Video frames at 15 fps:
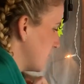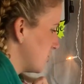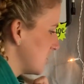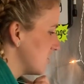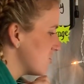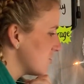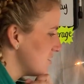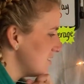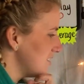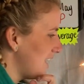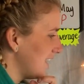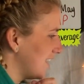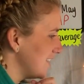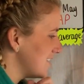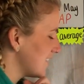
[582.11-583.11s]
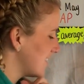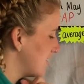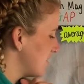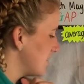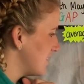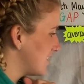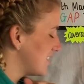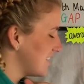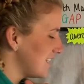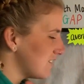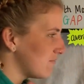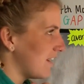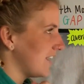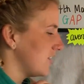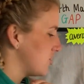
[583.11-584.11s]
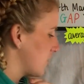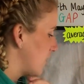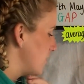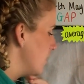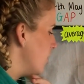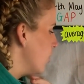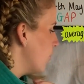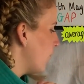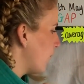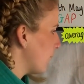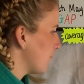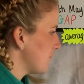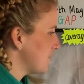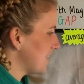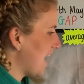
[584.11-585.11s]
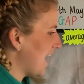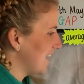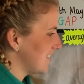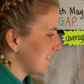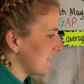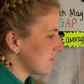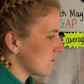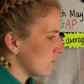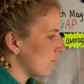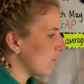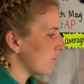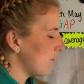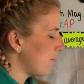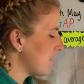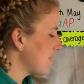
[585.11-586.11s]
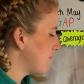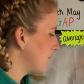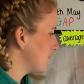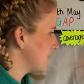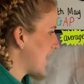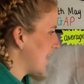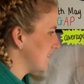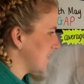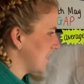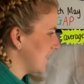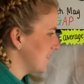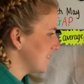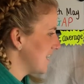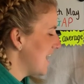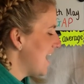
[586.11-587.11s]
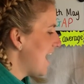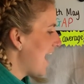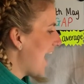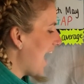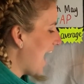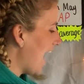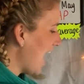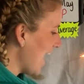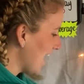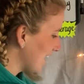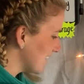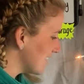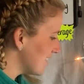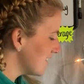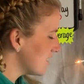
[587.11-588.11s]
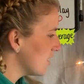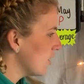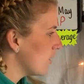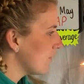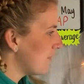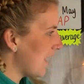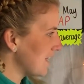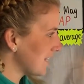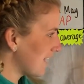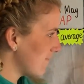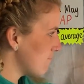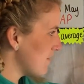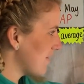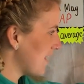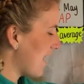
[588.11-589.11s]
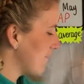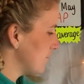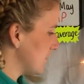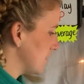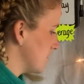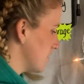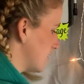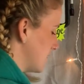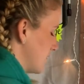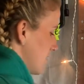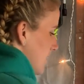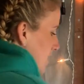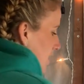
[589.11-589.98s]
she doesn't take into consideration others' ideas or other people's ideas, and then give me the evidence.